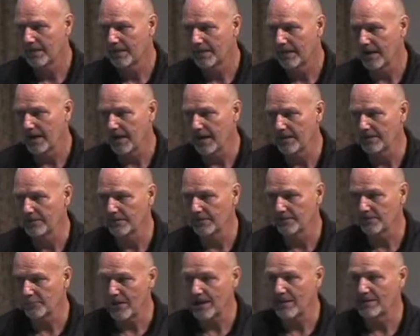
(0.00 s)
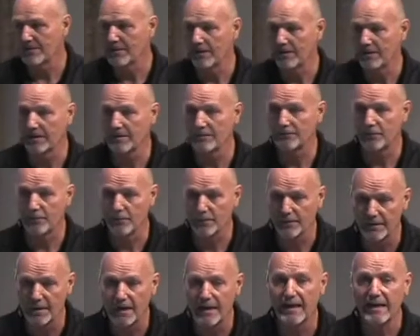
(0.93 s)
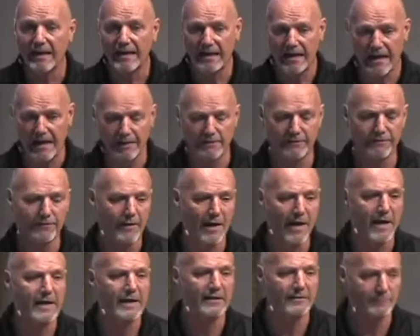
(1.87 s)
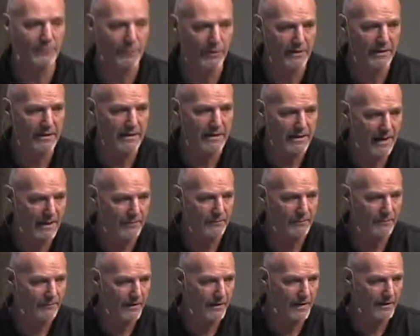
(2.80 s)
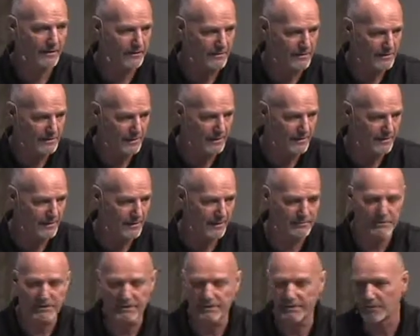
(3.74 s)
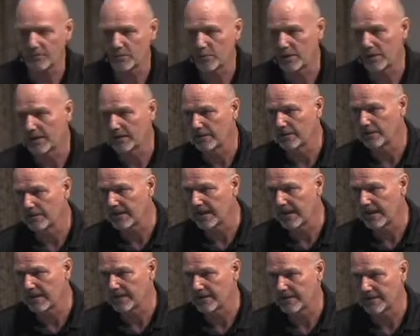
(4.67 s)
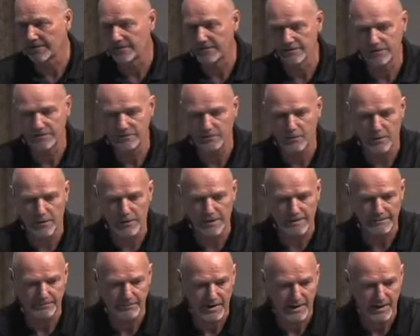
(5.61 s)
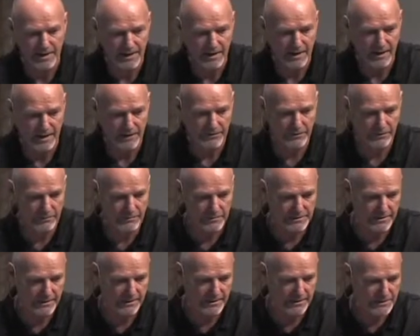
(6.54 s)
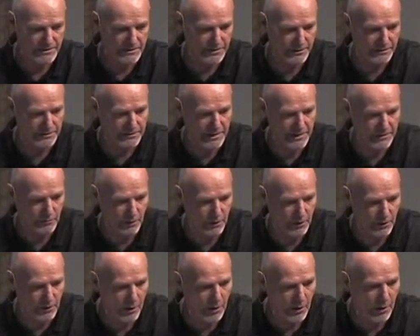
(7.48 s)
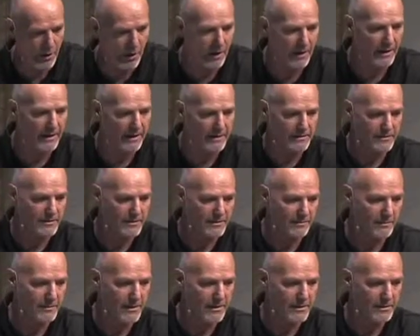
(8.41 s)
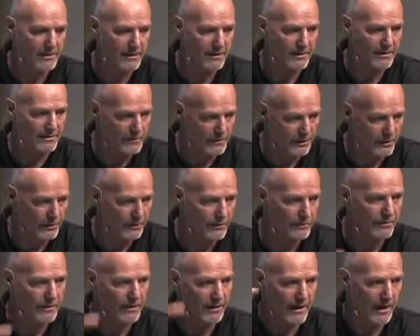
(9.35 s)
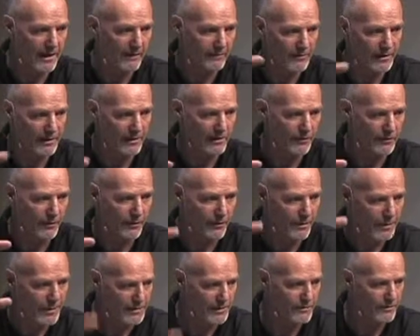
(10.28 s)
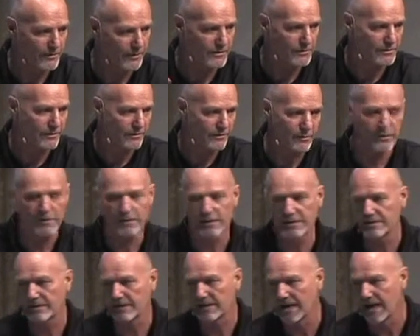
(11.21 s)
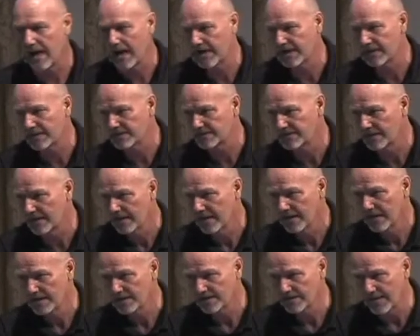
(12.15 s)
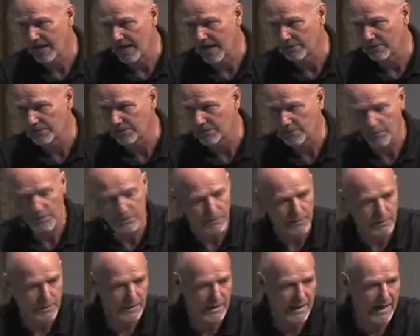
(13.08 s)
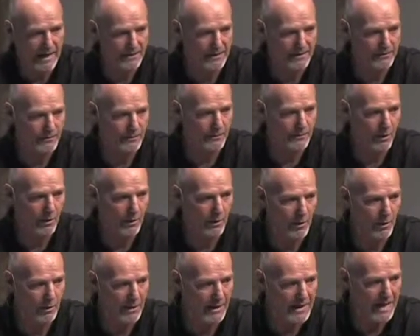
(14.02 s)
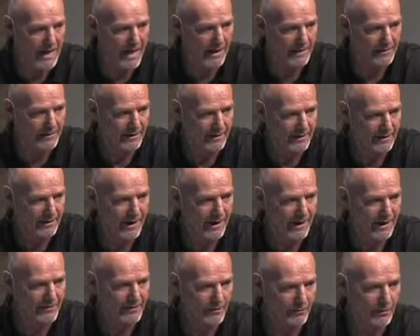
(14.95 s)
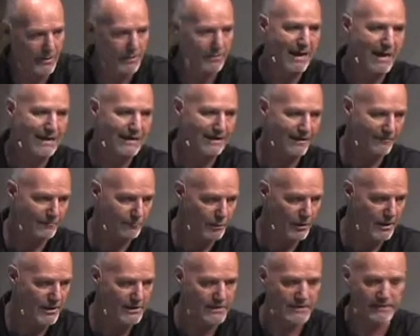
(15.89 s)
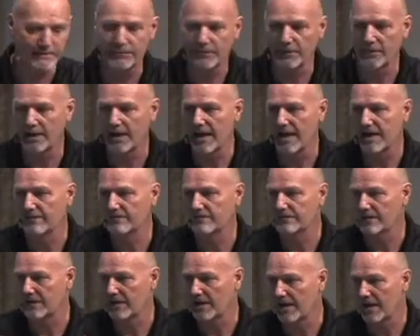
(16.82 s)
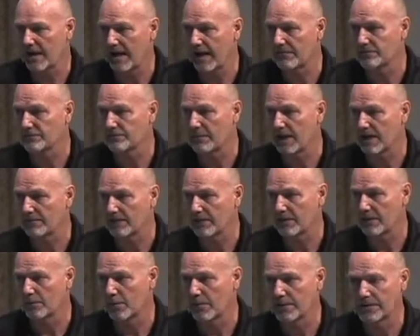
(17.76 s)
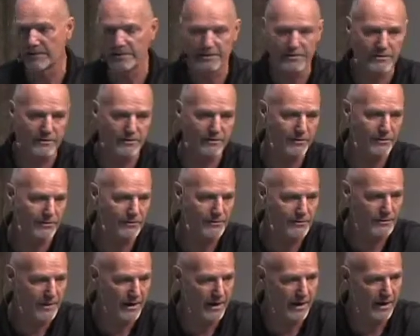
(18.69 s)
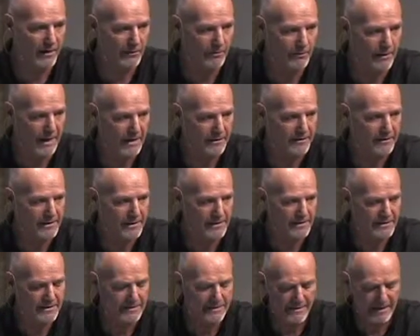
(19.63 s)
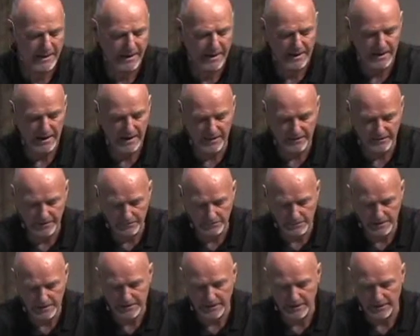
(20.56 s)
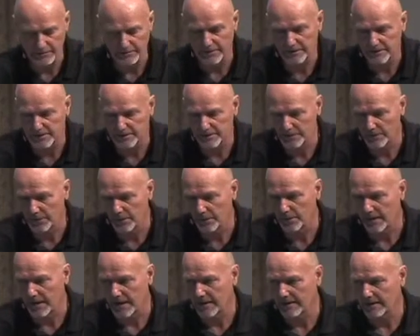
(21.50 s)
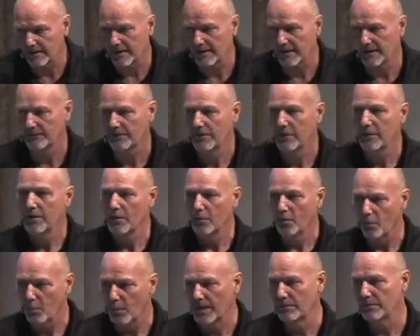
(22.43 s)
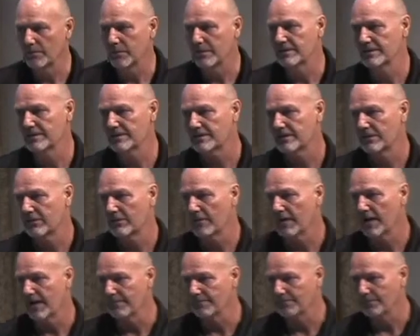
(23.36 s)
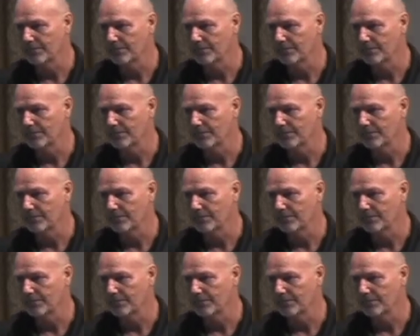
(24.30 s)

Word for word: uh, and they're primarily for the edifying and building up of others, a subject that we're going to look at again this morning. Uh, there was a concern that we're all in submission to the governing authorities and those authorities that God has uh, established, whether we like them or, or not, uh, that we might live peaceable lives, that our lives might be a witness to those uh, around us. And then we dealt with this whole area of when we disagree.